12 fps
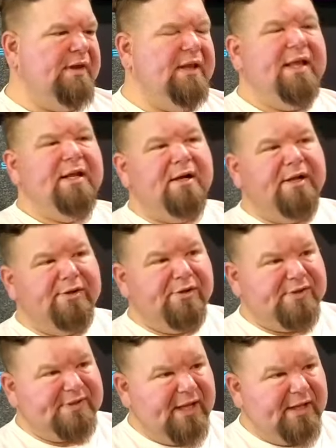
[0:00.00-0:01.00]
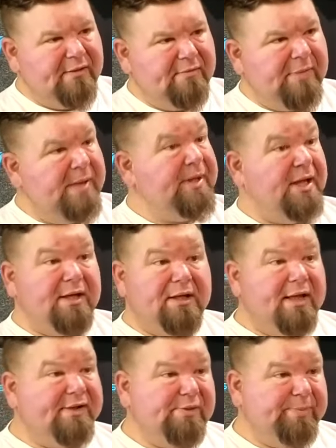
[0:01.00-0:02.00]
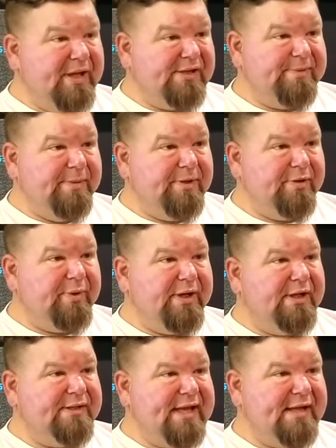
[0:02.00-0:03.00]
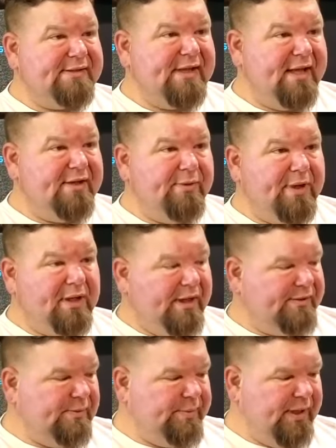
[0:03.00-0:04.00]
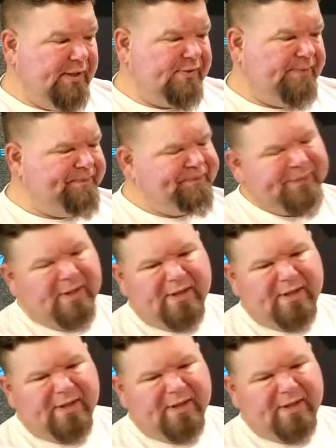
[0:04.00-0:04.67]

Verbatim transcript: They landed on your site, maybe on a collection page. Maybe you're running a text ad to a collection page.